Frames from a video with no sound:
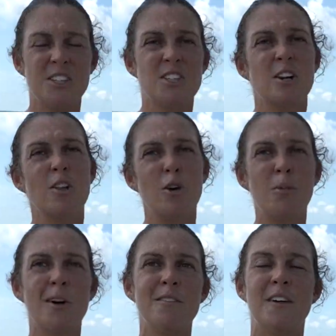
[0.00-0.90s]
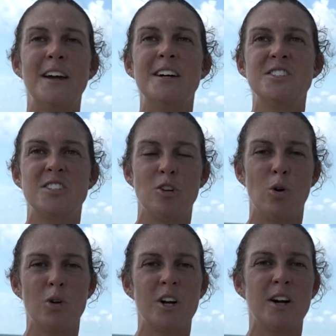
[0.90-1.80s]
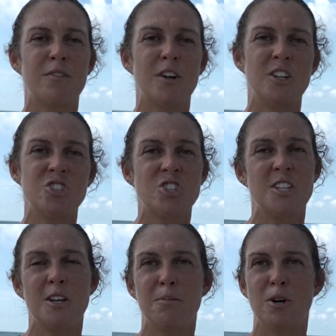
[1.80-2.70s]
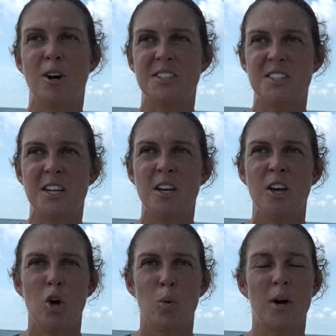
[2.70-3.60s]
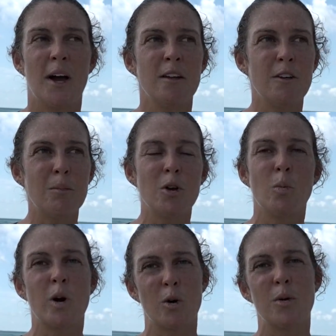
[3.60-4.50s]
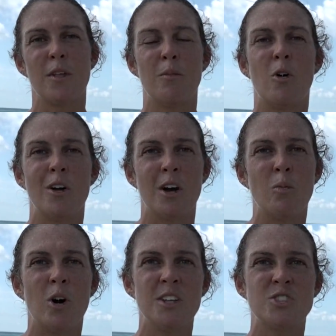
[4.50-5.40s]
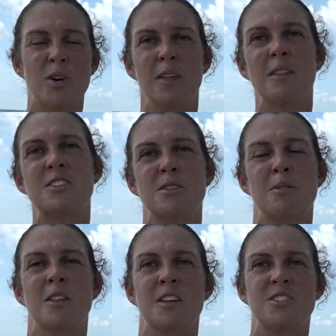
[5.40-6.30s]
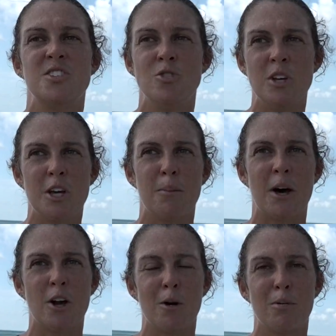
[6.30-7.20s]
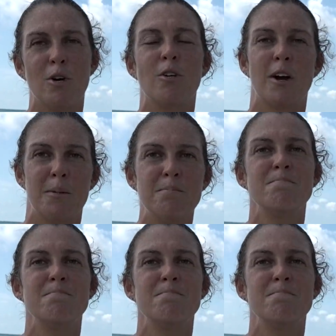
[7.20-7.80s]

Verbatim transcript: kids that are a little more advanced and older, if they're interested in progressing, we're kind of able to work with them one-on-one, -on -one, so I think that's something that's unique about our program.